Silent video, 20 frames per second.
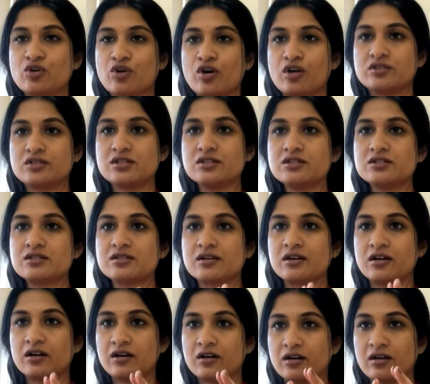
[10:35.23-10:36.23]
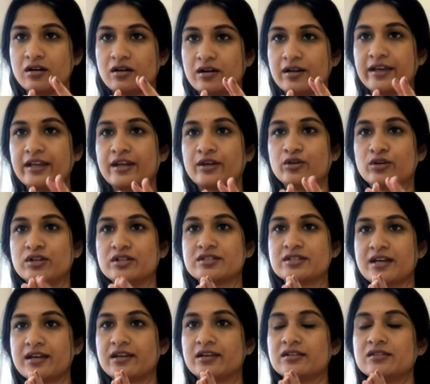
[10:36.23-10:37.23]
causes irregular
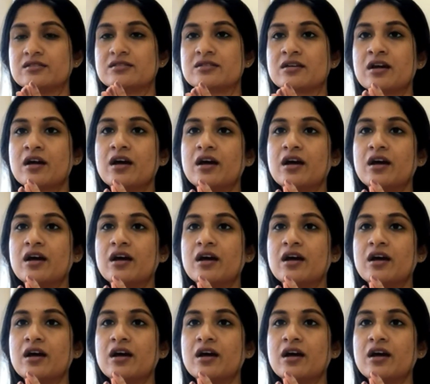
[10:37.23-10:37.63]
cycles.